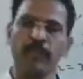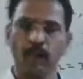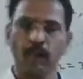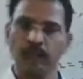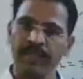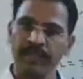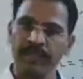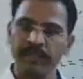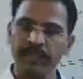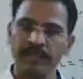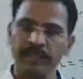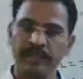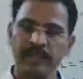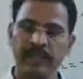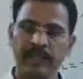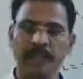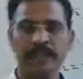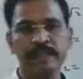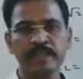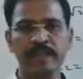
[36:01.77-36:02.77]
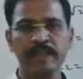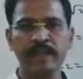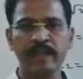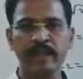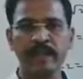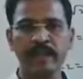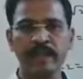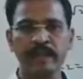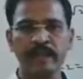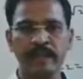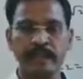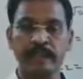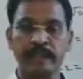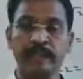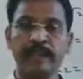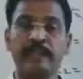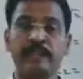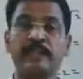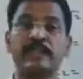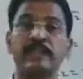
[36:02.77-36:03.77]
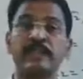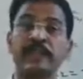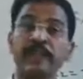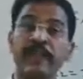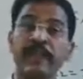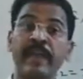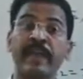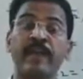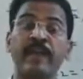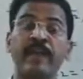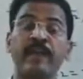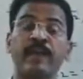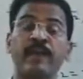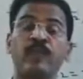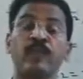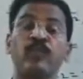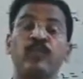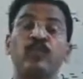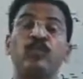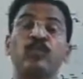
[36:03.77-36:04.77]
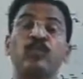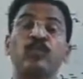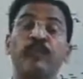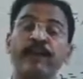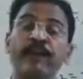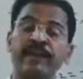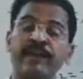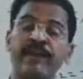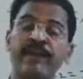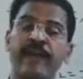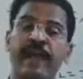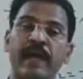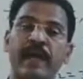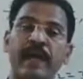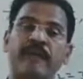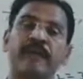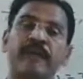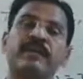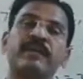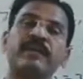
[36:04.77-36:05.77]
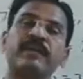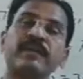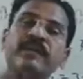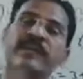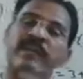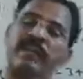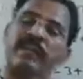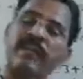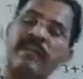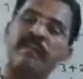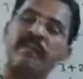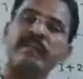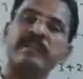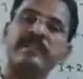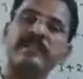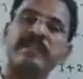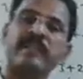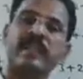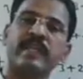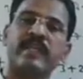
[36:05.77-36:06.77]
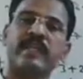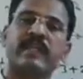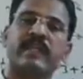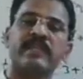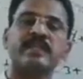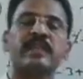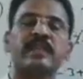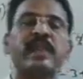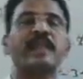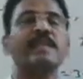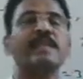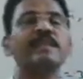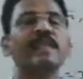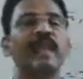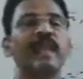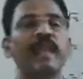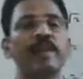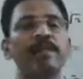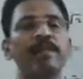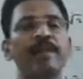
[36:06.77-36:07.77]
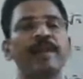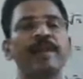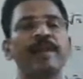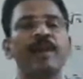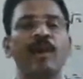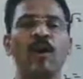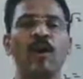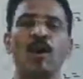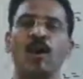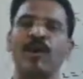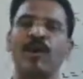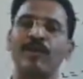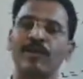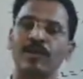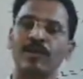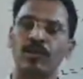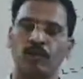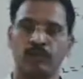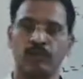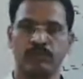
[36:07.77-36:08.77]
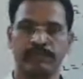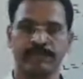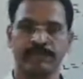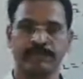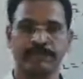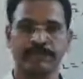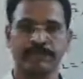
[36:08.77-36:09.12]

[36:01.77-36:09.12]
Okay friends, understand? This is the way to verify whether the given sequence is AP or no.